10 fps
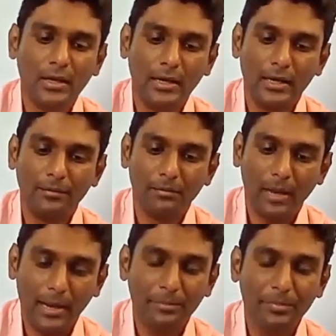Uh,
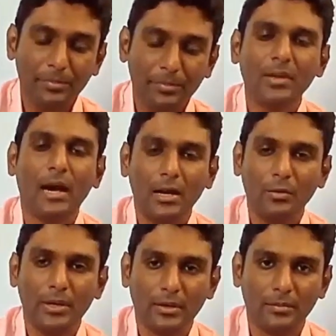Apple is a
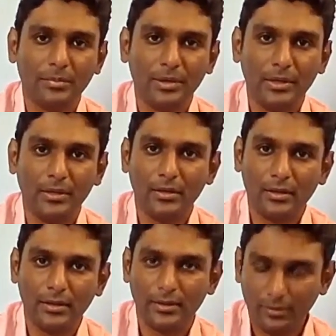hardware company,
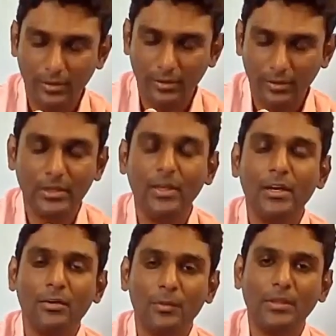uh, you know, largely
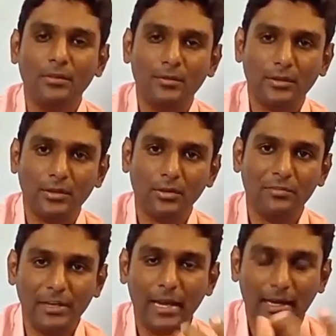with you know a
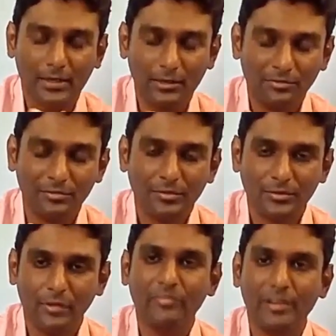very active
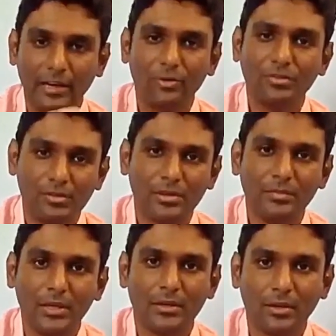software
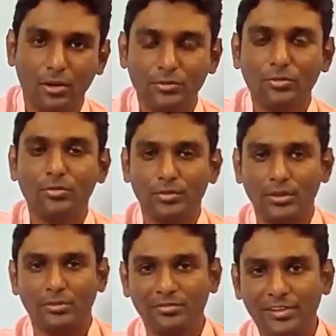ecosystem that also
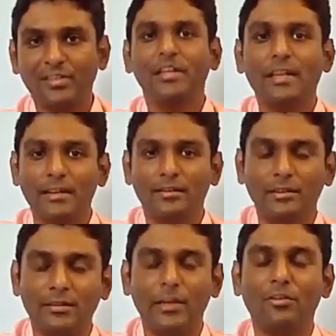you know facilitates
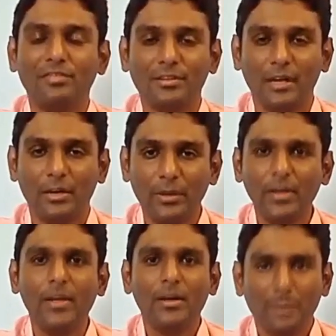the sale of its hardware.
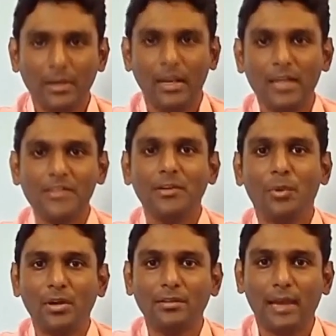But largely,
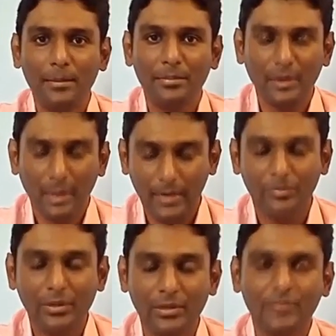what is Apple?
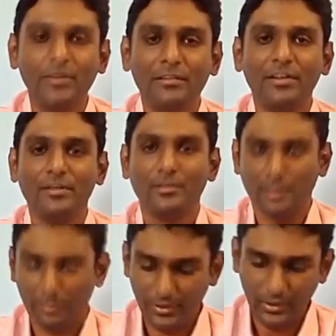Apple is a devices
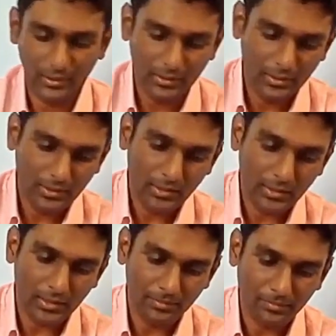company.
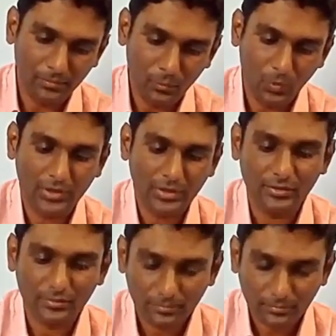Um, what
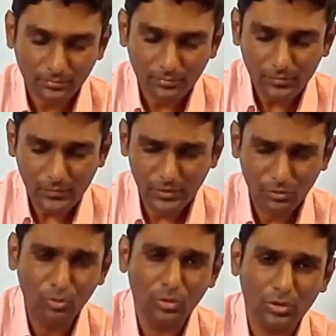is
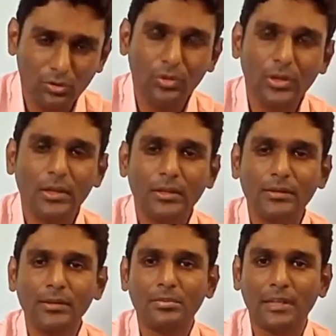Google. Google is
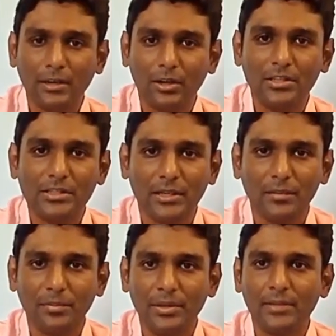a technology
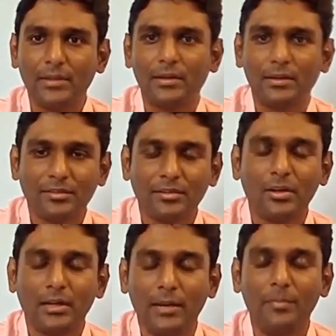company that does
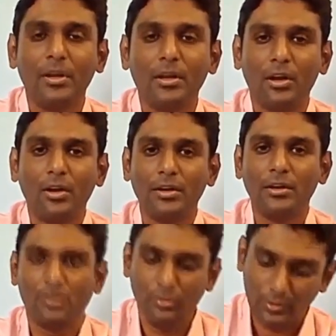not dabble a lot
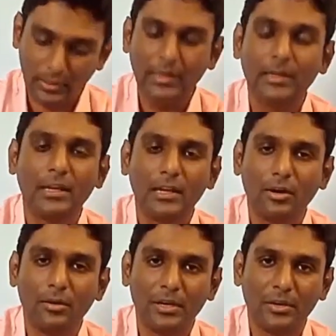into running a
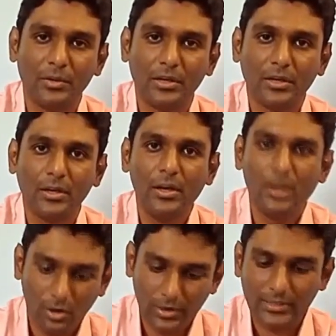telecom network
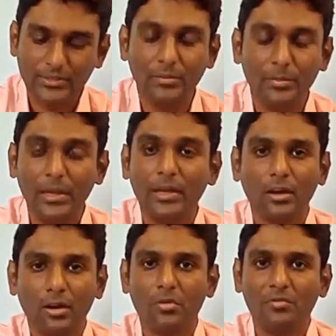or actually building a
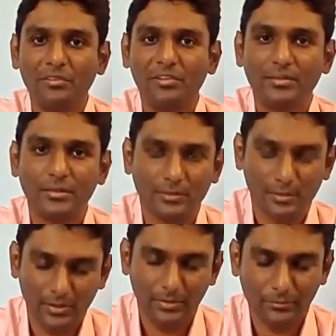lot of
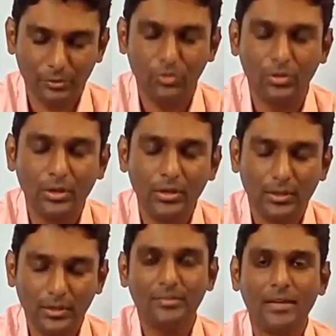devices. And Google
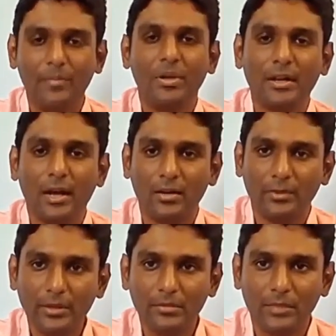does dabble in
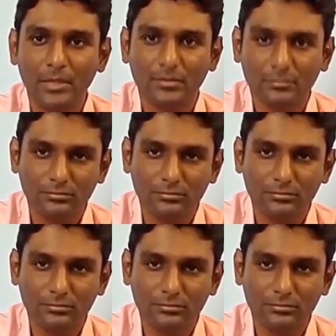hardware, but